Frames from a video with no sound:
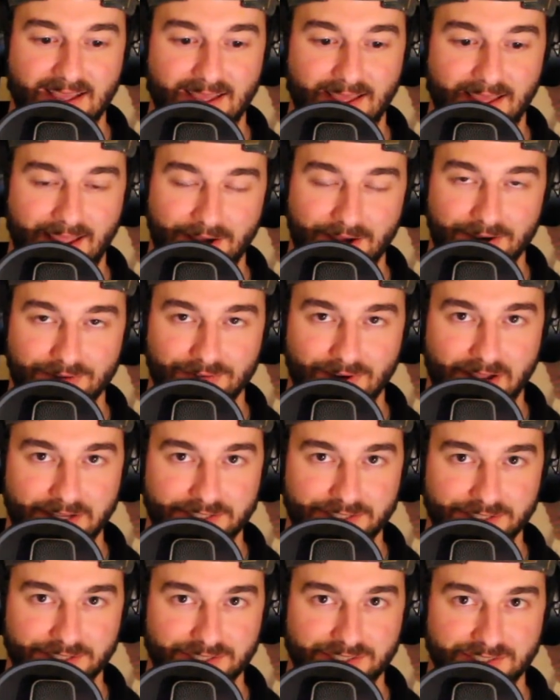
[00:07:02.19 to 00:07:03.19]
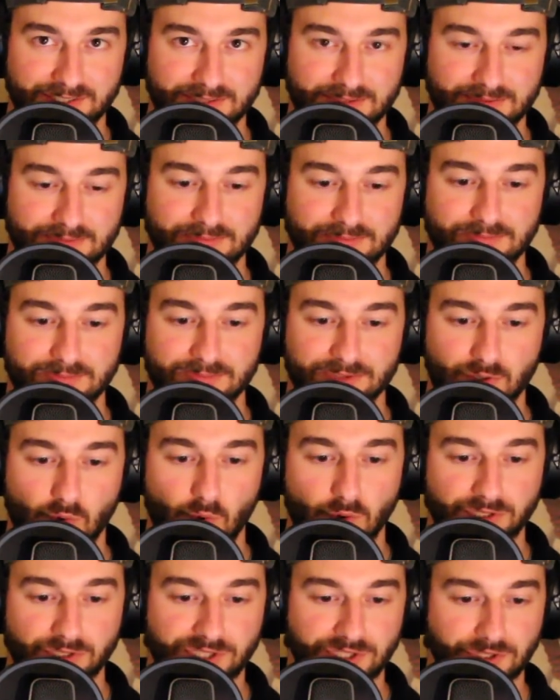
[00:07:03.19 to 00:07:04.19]
Aaron Rodgers
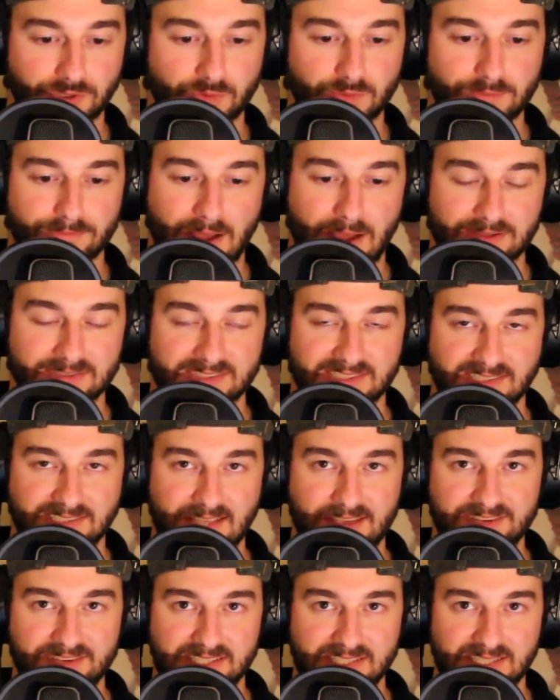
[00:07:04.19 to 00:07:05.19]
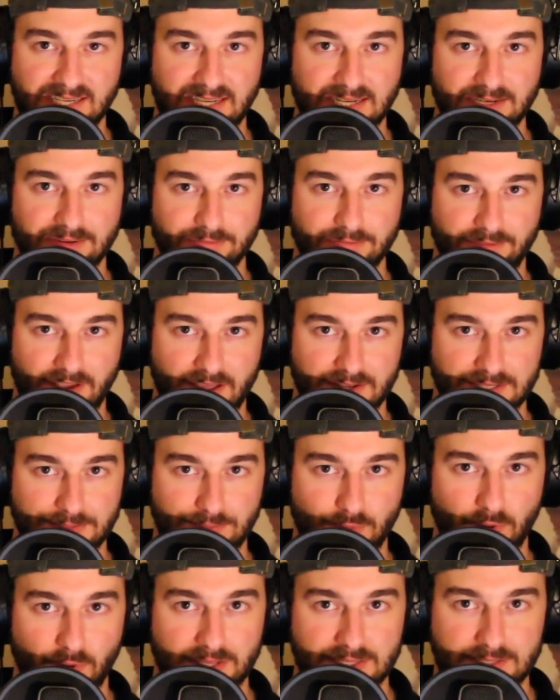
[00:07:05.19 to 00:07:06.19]
scored you about 17 fantasy
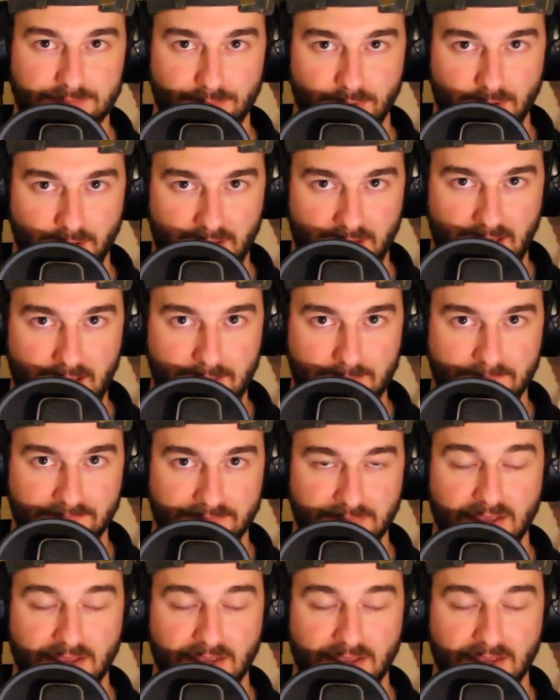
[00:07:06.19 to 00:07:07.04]
points per game.